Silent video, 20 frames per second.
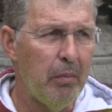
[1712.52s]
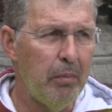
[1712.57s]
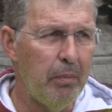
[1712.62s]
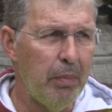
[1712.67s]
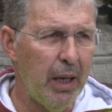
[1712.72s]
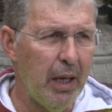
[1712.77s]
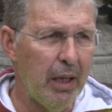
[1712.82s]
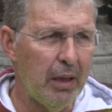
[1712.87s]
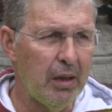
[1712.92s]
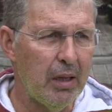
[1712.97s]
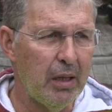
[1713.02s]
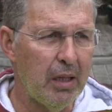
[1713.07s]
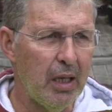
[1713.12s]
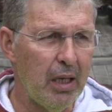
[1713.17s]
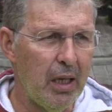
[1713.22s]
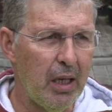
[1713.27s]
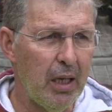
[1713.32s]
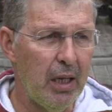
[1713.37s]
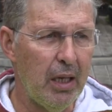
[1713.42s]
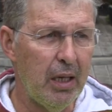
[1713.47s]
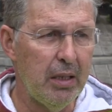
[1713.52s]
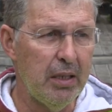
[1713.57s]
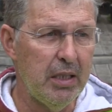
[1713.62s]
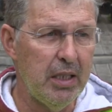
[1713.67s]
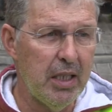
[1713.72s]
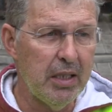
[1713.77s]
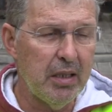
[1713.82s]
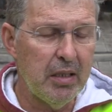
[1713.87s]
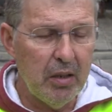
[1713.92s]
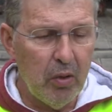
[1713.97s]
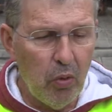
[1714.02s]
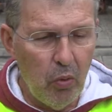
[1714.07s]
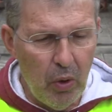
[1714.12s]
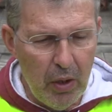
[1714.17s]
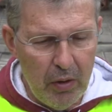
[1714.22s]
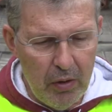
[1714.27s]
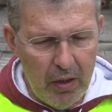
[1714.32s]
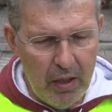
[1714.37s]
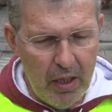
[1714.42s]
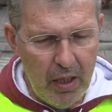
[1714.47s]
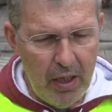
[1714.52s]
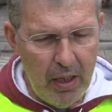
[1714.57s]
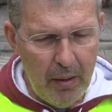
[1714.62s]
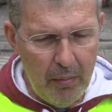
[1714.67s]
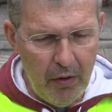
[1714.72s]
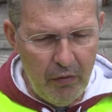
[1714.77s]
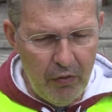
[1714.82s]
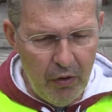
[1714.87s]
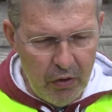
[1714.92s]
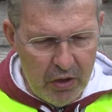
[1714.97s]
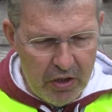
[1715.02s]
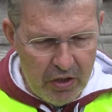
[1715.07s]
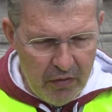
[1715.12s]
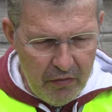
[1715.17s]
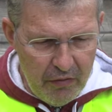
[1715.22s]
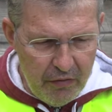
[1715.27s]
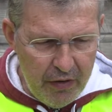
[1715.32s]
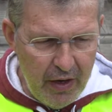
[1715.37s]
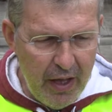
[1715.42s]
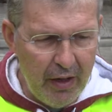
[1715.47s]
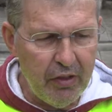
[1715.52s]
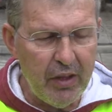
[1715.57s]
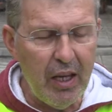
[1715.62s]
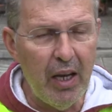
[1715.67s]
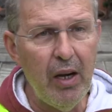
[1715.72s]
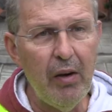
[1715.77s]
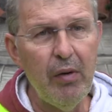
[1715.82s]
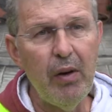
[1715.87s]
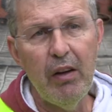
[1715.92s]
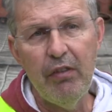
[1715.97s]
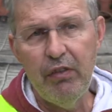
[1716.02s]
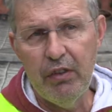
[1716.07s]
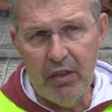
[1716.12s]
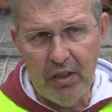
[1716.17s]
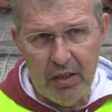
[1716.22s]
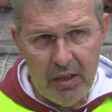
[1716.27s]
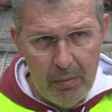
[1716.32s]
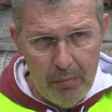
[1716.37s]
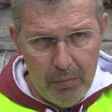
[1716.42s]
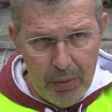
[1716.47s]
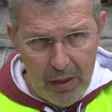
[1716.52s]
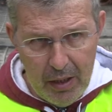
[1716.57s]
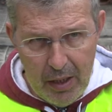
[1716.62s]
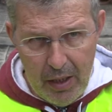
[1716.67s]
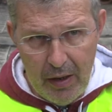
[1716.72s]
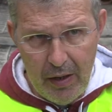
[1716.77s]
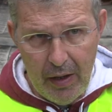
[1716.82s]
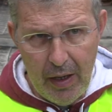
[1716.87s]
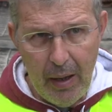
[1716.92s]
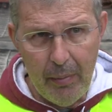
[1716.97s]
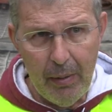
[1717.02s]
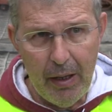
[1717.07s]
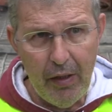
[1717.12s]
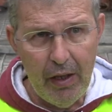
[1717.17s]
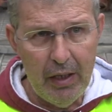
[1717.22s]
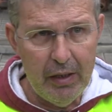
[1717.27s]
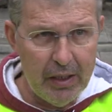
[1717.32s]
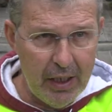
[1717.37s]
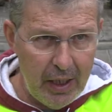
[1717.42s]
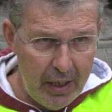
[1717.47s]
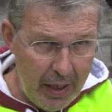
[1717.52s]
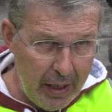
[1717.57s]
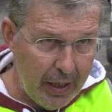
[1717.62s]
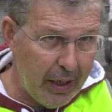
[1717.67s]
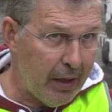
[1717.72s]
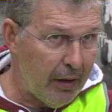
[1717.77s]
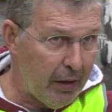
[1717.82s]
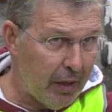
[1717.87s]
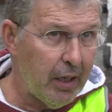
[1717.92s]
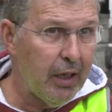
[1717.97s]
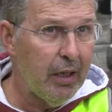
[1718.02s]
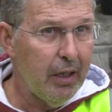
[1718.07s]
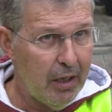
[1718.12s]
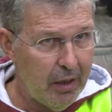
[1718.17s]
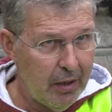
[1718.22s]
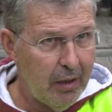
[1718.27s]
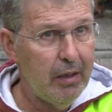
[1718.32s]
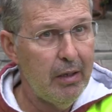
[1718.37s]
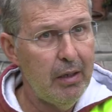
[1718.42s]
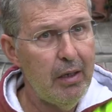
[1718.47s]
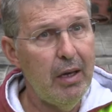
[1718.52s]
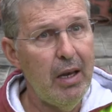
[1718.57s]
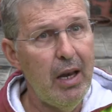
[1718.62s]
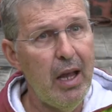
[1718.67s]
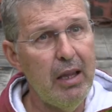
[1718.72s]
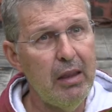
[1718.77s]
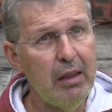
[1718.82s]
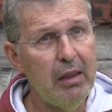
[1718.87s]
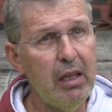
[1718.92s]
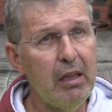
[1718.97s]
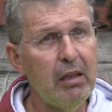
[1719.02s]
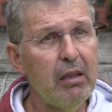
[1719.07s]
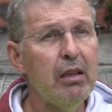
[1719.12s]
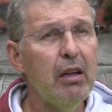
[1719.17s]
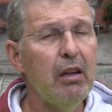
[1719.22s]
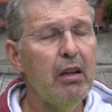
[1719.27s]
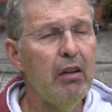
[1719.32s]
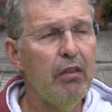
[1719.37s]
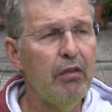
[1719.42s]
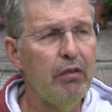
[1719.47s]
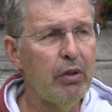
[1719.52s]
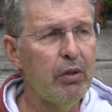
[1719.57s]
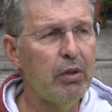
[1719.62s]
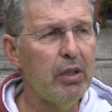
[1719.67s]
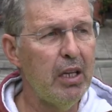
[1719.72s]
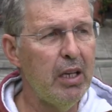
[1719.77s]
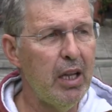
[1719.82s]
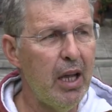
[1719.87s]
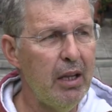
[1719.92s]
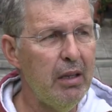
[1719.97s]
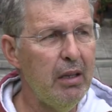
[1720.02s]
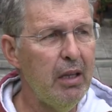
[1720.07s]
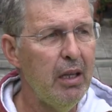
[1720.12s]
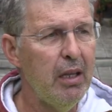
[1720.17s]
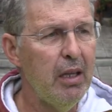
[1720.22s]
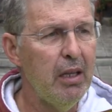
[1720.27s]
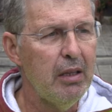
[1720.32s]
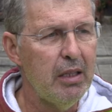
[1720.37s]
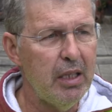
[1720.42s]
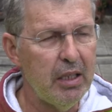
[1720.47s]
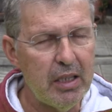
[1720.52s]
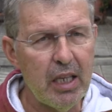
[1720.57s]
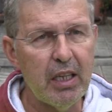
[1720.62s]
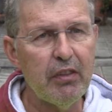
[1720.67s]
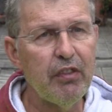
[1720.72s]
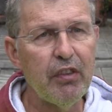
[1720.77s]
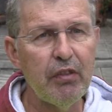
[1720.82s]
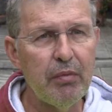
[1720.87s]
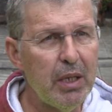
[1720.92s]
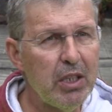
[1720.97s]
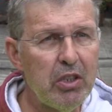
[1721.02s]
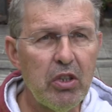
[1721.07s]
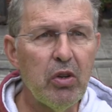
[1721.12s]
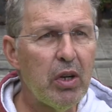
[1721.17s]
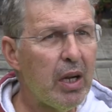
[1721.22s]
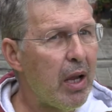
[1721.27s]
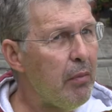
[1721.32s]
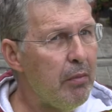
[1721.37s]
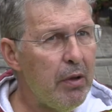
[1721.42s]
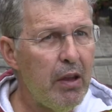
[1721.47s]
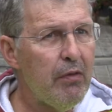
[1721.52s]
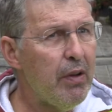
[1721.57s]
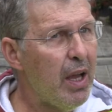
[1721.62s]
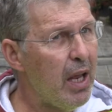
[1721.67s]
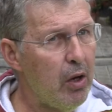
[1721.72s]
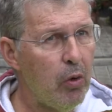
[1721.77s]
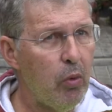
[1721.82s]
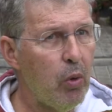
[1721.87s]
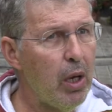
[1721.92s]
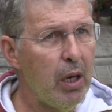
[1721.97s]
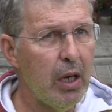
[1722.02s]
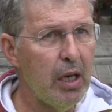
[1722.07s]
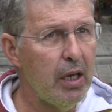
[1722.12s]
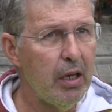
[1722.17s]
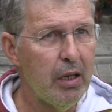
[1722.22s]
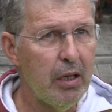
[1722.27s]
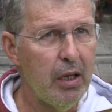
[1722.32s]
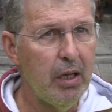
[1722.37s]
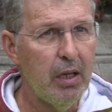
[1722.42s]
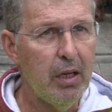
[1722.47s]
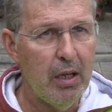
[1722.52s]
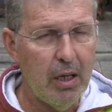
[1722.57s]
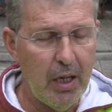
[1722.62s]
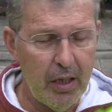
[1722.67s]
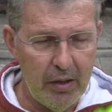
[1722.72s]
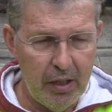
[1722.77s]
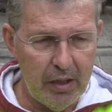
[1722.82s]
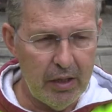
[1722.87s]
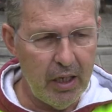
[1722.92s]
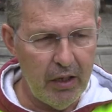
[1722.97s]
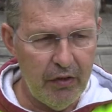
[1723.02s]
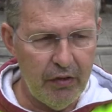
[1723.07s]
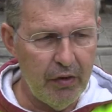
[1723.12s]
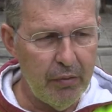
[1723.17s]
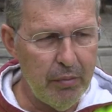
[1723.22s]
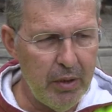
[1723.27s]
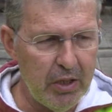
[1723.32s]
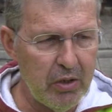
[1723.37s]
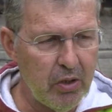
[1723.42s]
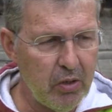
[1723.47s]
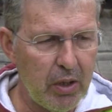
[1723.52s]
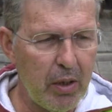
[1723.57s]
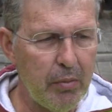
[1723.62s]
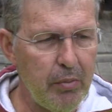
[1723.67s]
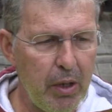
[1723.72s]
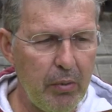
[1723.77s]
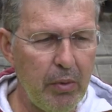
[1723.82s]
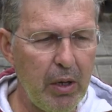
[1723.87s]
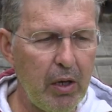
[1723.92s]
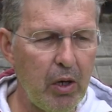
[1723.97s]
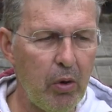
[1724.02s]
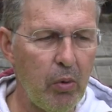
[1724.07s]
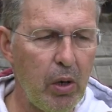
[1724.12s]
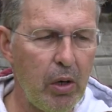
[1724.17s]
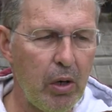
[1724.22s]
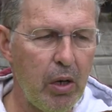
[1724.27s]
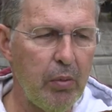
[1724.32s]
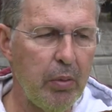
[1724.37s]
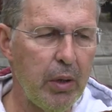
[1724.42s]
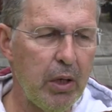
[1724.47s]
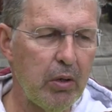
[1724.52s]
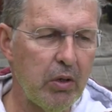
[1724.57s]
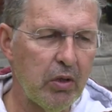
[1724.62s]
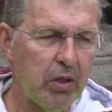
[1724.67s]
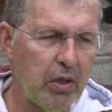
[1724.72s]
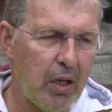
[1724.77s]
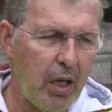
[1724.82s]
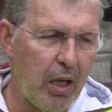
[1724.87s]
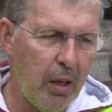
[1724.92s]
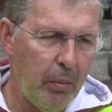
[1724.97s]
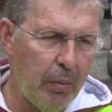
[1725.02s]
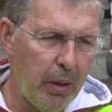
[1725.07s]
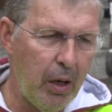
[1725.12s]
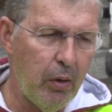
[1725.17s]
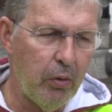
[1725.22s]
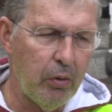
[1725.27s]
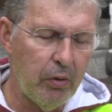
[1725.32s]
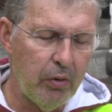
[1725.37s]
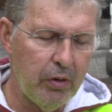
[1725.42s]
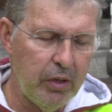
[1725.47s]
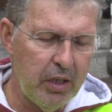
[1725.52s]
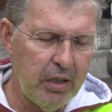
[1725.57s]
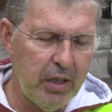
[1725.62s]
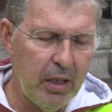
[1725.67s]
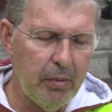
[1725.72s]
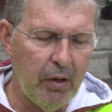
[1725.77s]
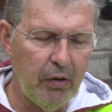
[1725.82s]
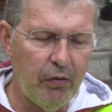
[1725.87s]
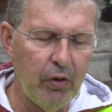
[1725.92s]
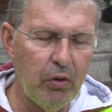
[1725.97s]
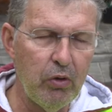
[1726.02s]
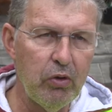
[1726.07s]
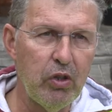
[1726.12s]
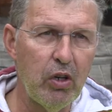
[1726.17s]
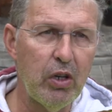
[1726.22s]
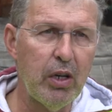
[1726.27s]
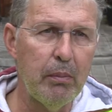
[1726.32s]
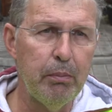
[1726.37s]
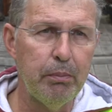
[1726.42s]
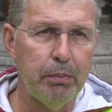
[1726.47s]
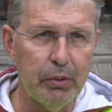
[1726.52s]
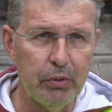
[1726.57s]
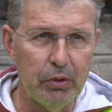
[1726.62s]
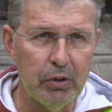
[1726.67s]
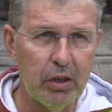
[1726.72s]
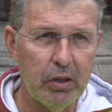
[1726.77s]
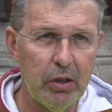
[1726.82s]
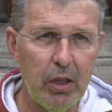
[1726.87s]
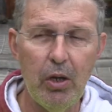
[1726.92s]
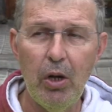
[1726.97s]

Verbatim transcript: But uh, just when the lava flows in flat area, for example, the lava delta, like in the 1949, the transformation can be very quickly. And the transformation can be very quickly because about this lava flow, you can put